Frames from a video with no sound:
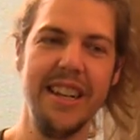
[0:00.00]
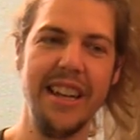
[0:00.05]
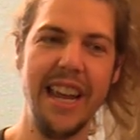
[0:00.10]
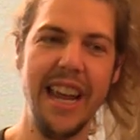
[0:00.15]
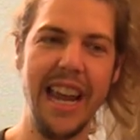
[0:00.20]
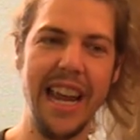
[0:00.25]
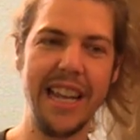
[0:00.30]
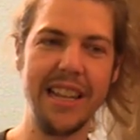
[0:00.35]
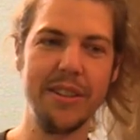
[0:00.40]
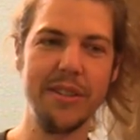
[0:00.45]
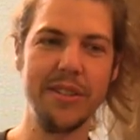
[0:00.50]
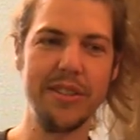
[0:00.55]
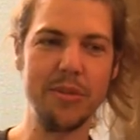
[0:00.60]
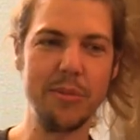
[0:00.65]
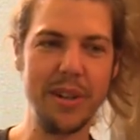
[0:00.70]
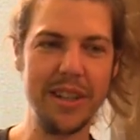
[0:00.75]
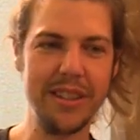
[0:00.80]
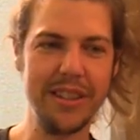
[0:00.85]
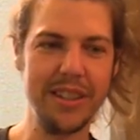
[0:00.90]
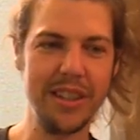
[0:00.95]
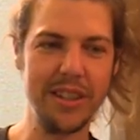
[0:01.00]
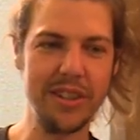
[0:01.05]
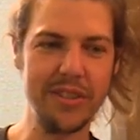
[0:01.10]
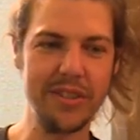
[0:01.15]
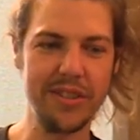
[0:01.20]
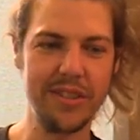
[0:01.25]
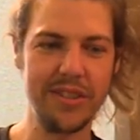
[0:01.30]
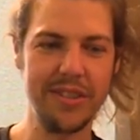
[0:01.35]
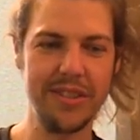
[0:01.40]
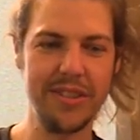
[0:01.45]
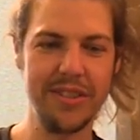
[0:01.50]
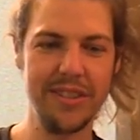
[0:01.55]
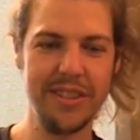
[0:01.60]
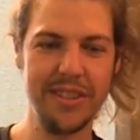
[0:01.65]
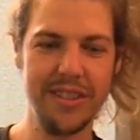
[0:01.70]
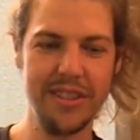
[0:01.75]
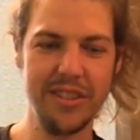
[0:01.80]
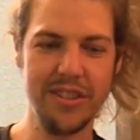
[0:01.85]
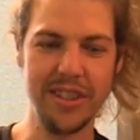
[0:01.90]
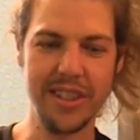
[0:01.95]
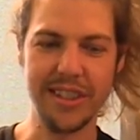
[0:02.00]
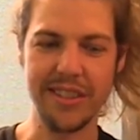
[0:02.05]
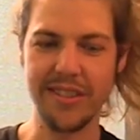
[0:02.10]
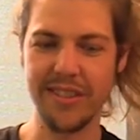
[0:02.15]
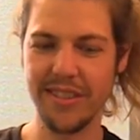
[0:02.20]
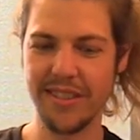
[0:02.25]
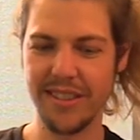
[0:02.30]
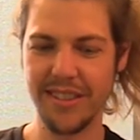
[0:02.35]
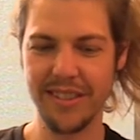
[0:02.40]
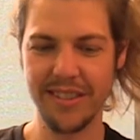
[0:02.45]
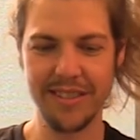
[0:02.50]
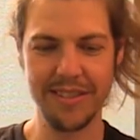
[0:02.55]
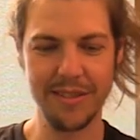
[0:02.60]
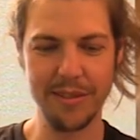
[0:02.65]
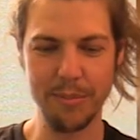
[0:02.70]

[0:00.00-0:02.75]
And it was one of those just